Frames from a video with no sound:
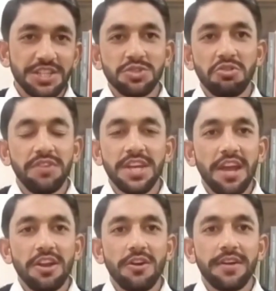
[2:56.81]
So we
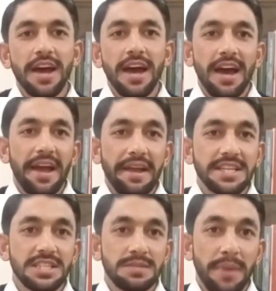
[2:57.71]
cannot
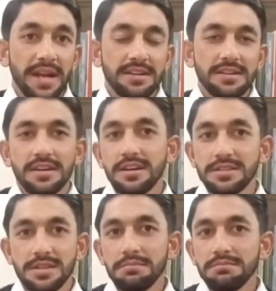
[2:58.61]
expect
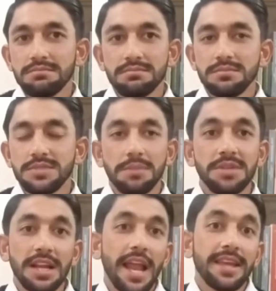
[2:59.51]

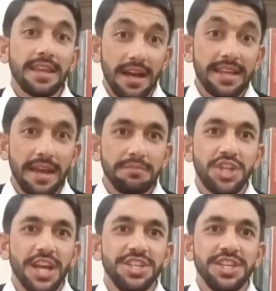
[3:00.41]
something like a game
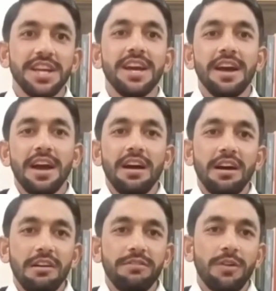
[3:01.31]
changing
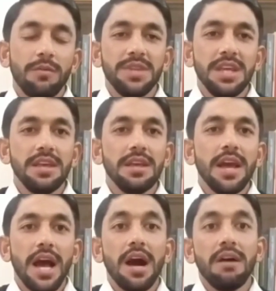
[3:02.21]
from the
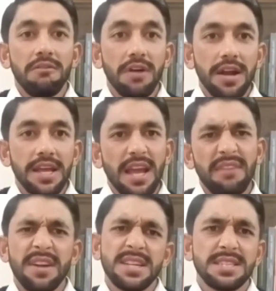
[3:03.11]
verdict
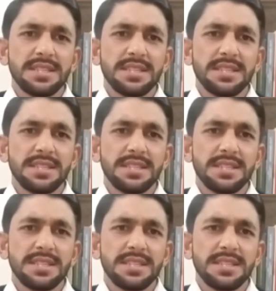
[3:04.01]
if it